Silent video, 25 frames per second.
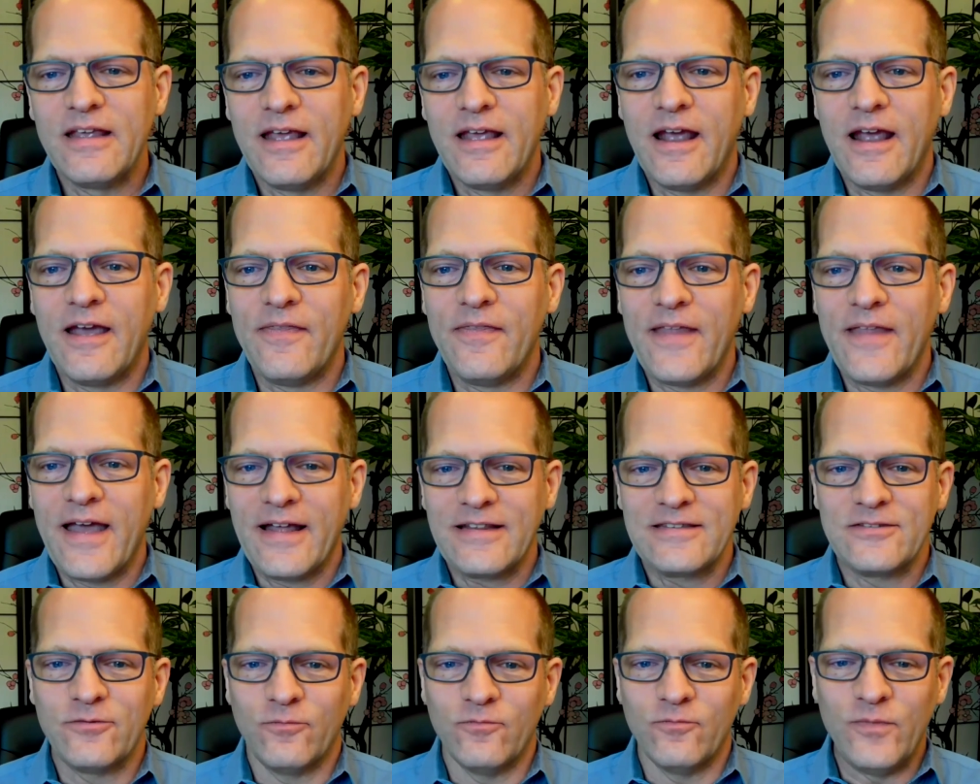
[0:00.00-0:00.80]
And
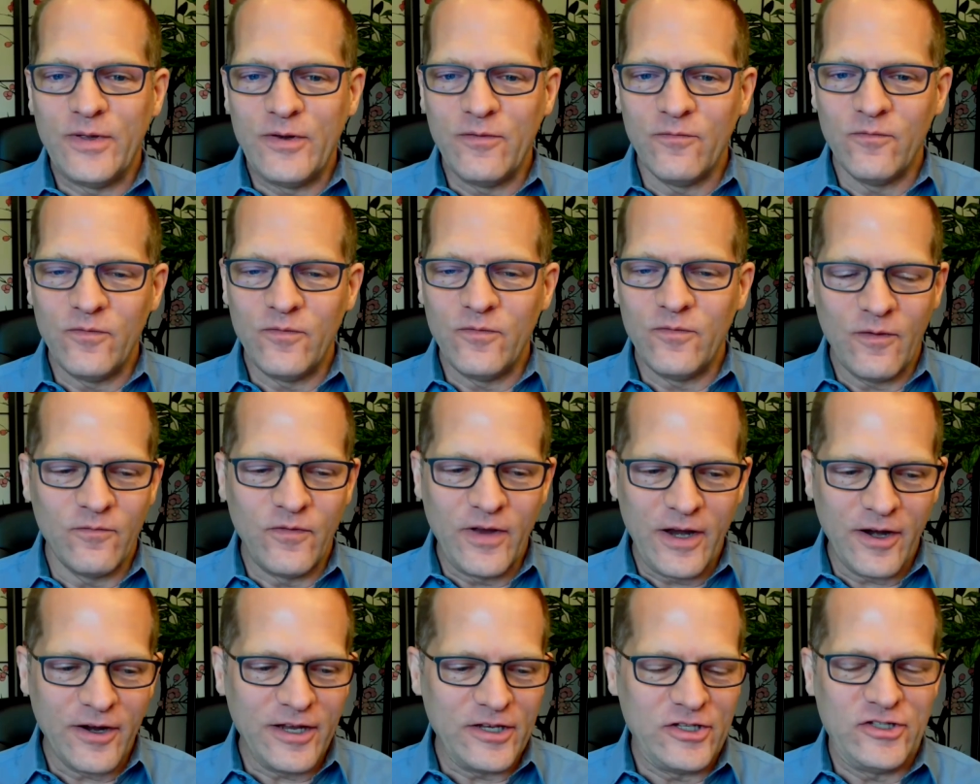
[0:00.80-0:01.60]
that's been
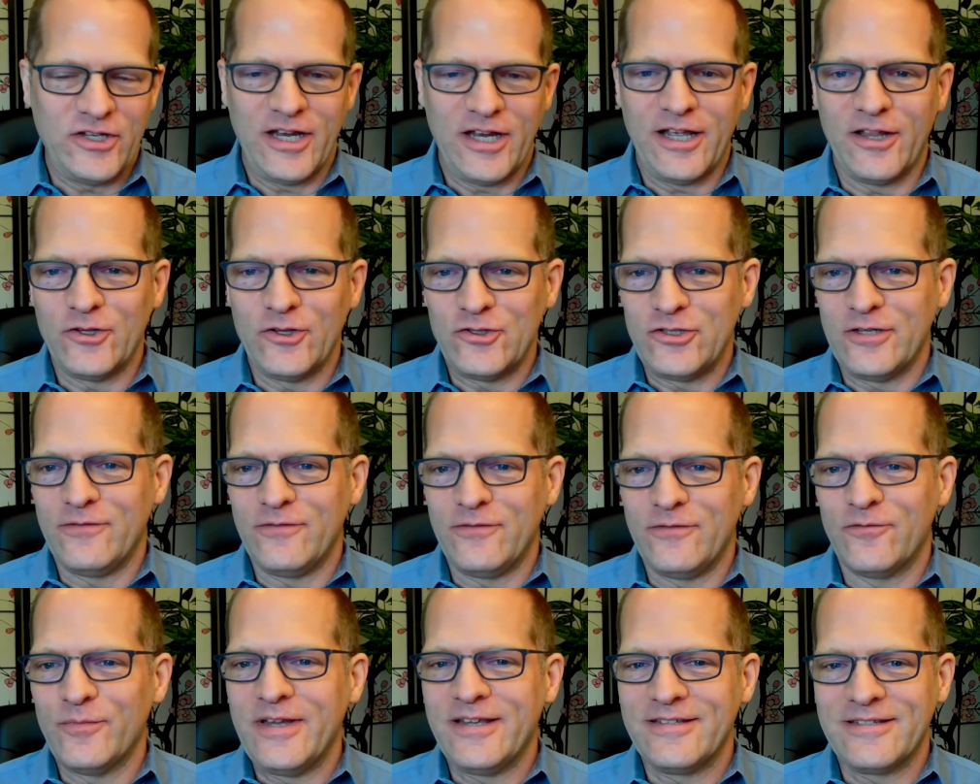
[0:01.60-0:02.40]
very challenging
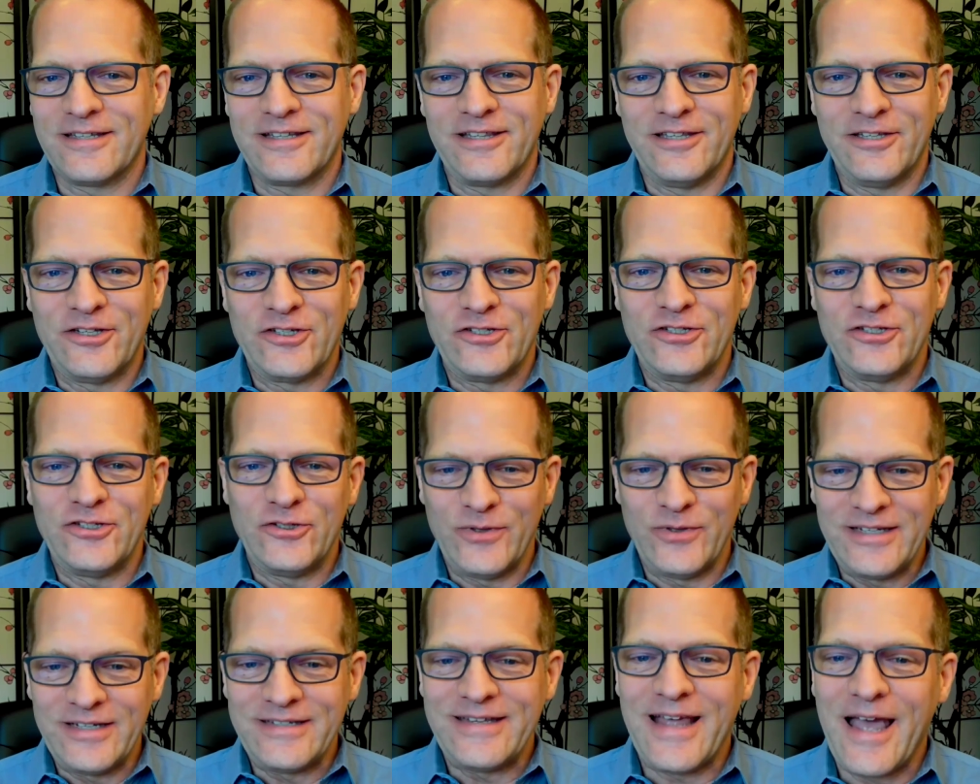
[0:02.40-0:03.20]
for me as a clinician to
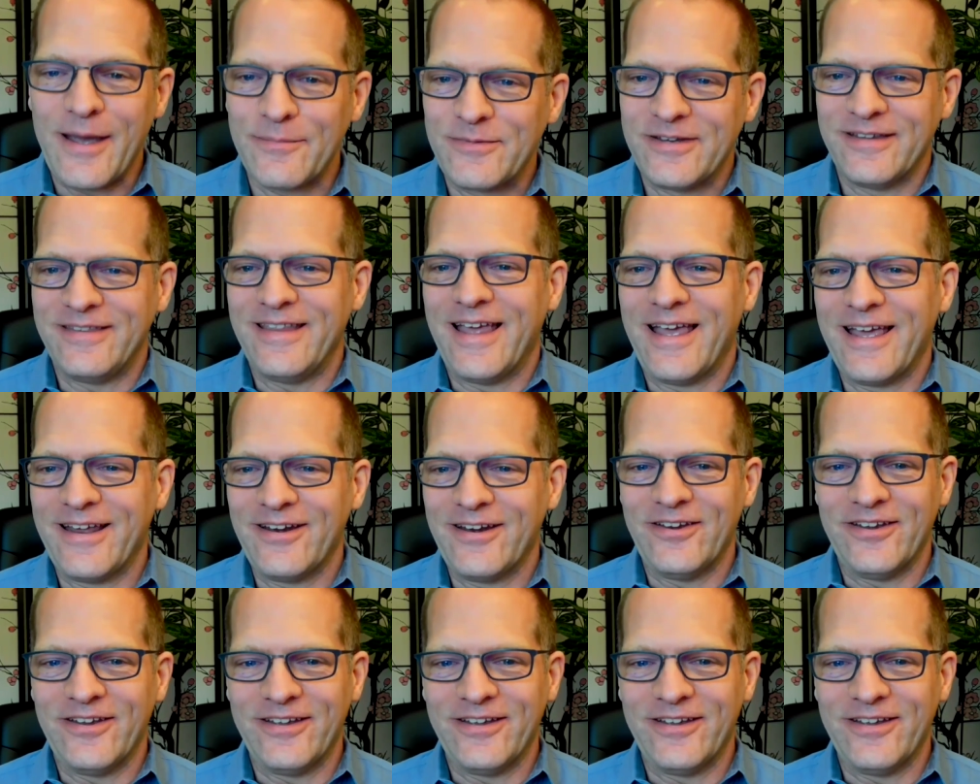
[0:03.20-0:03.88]
adapt to that